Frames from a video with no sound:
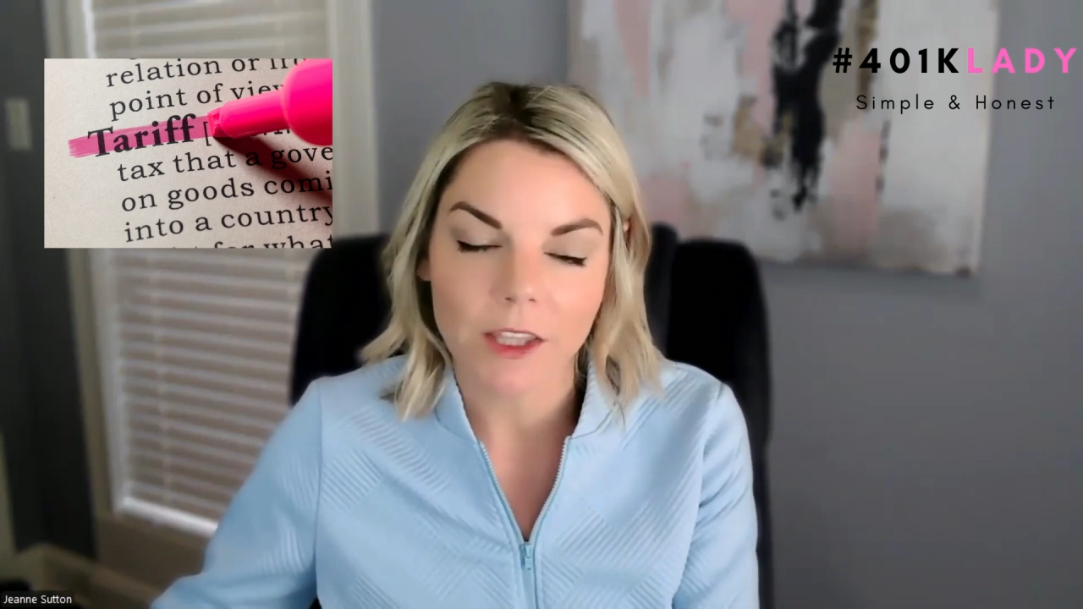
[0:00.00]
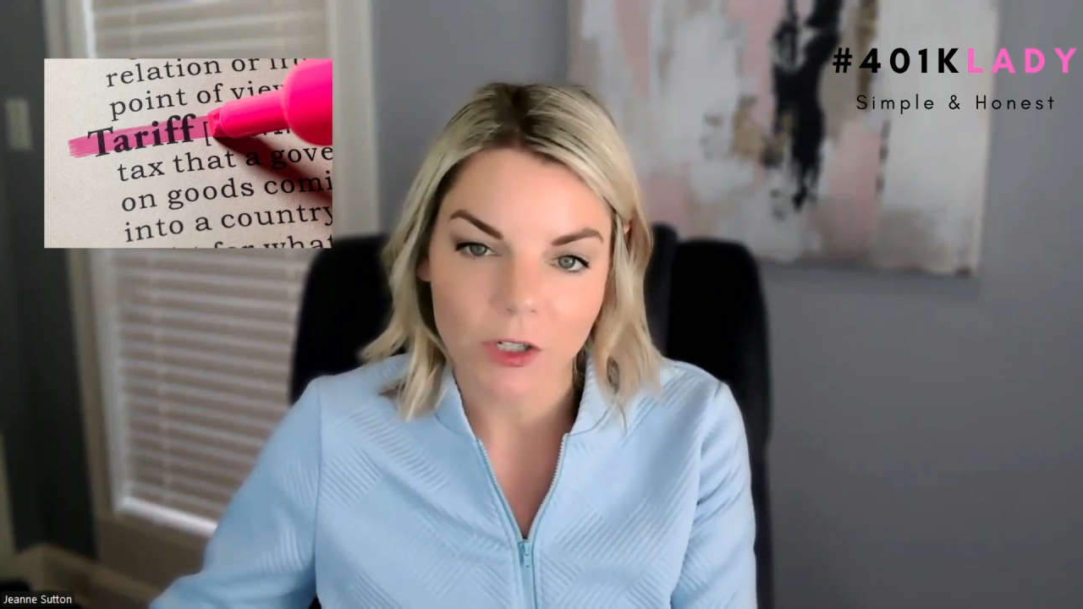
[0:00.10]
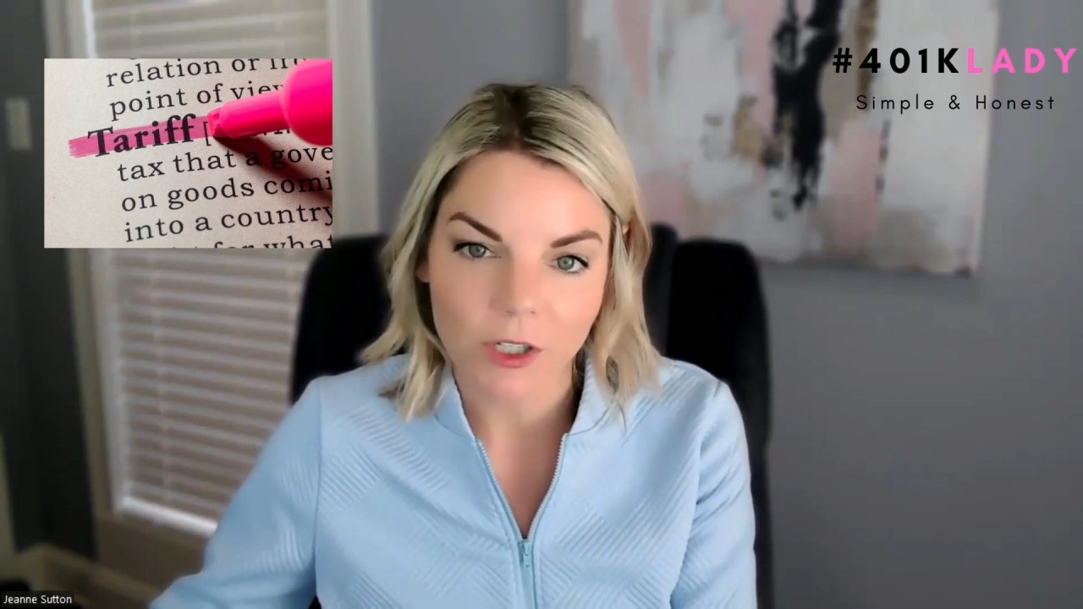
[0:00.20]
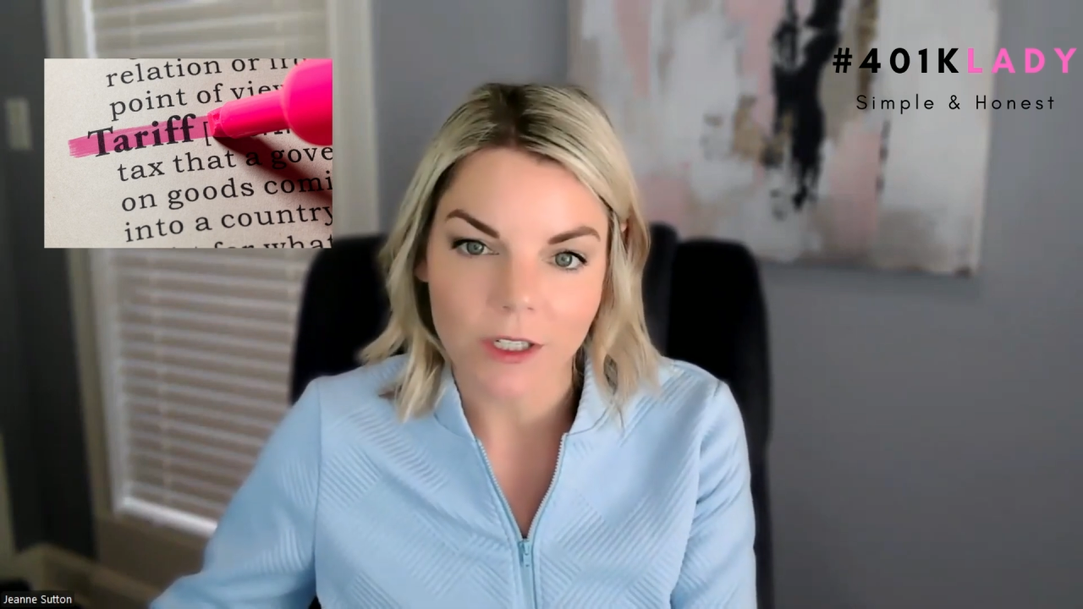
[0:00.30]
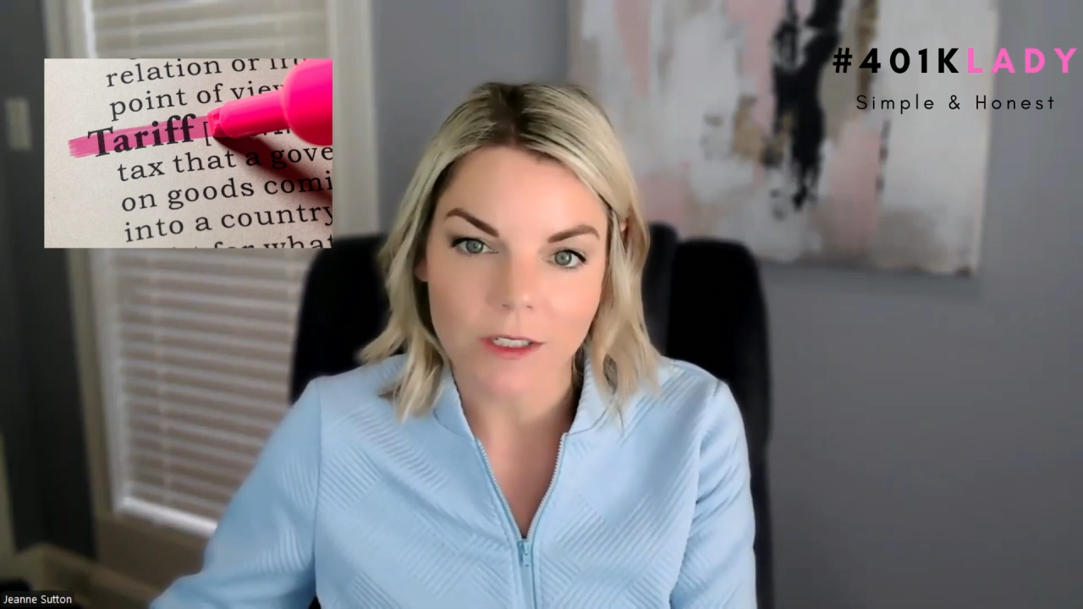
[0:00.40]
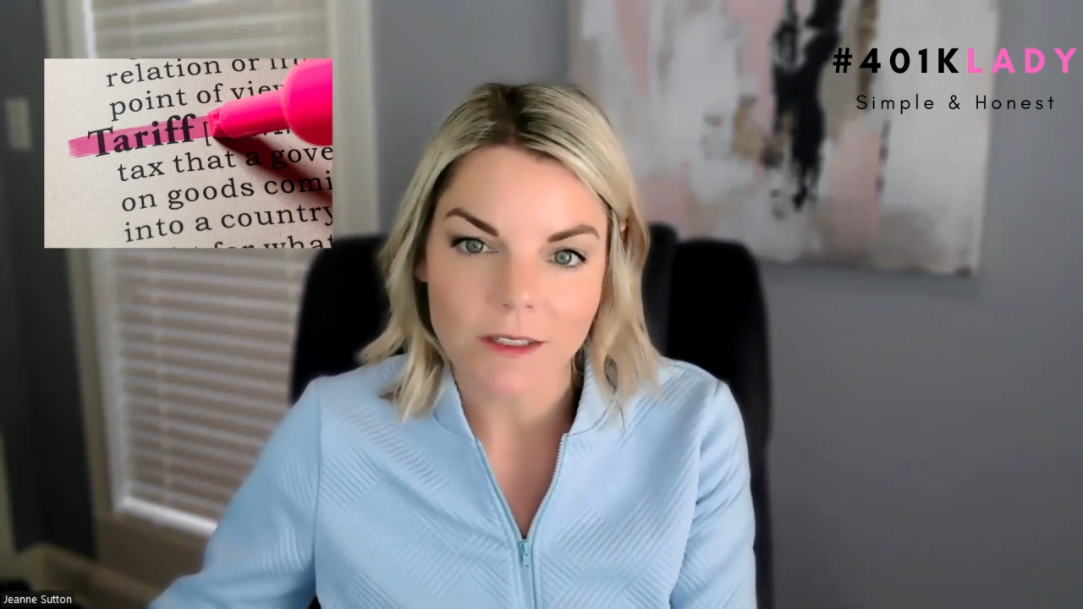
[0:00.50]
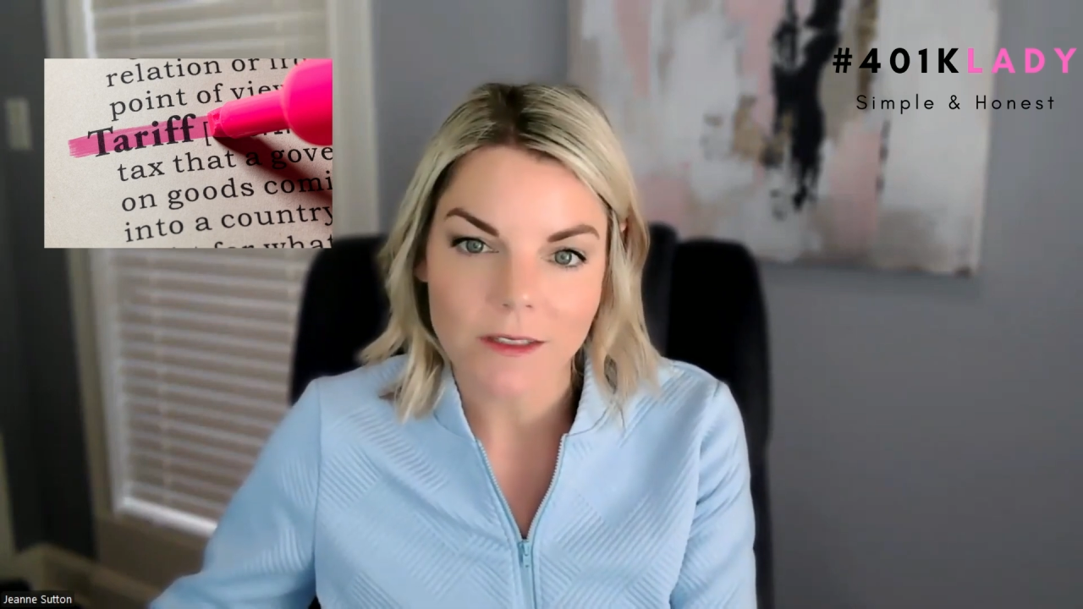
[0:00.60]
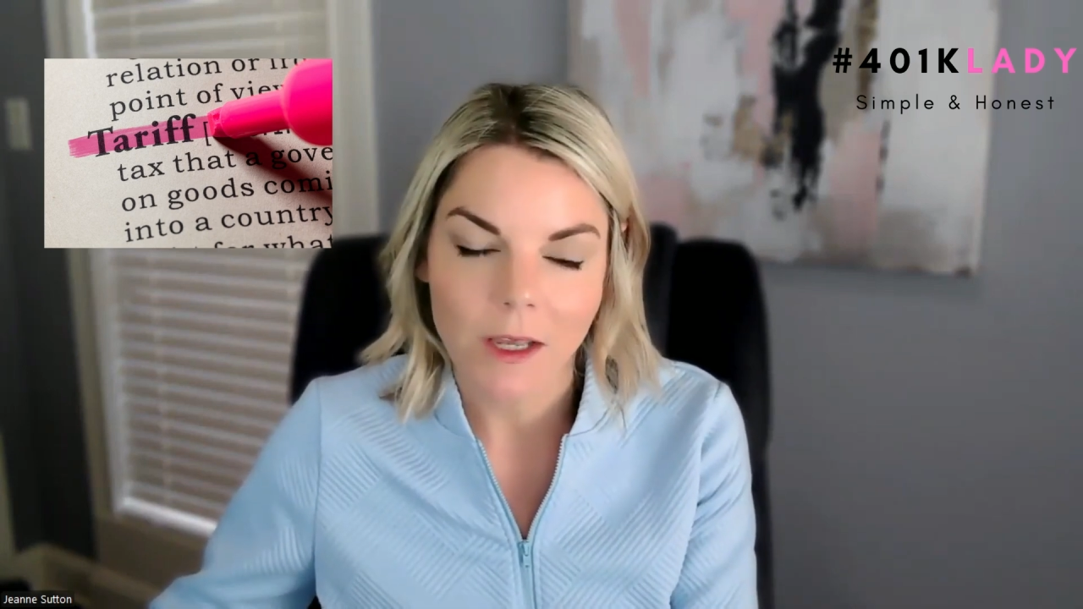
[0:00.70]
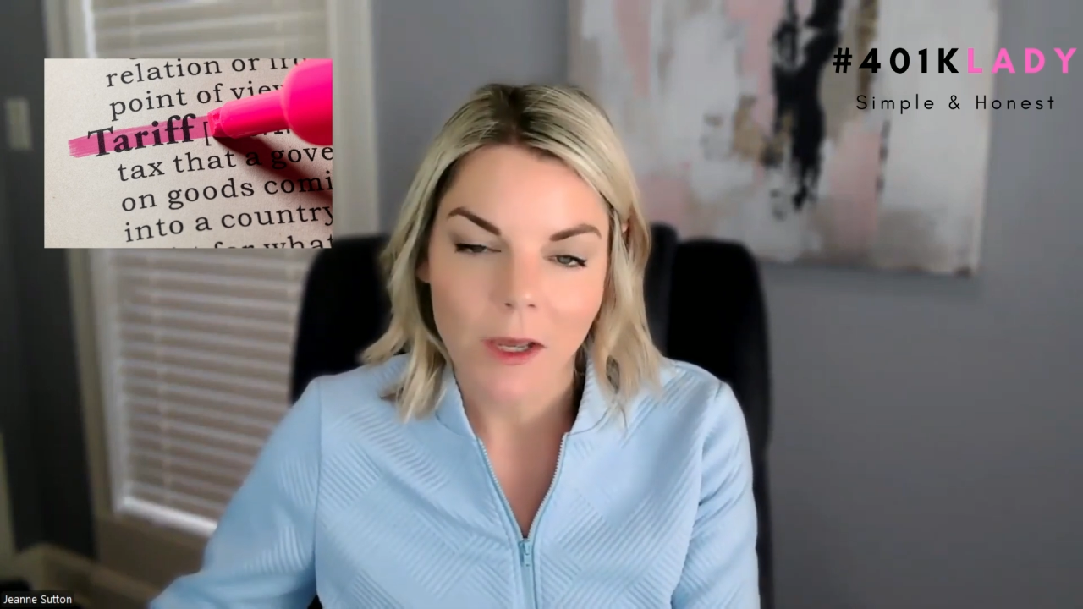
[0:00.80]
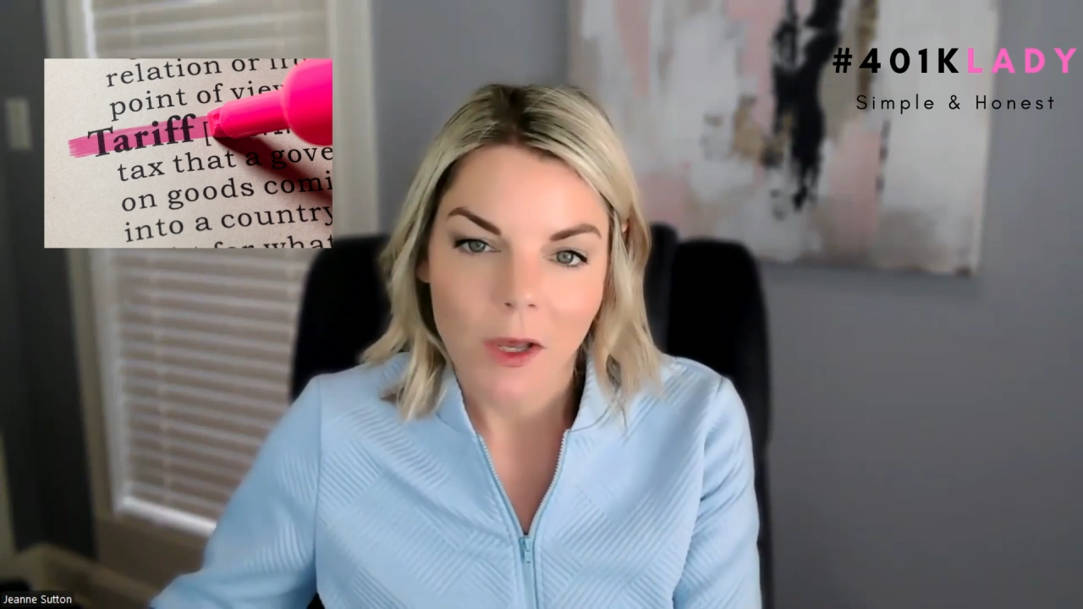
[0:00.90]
their goods.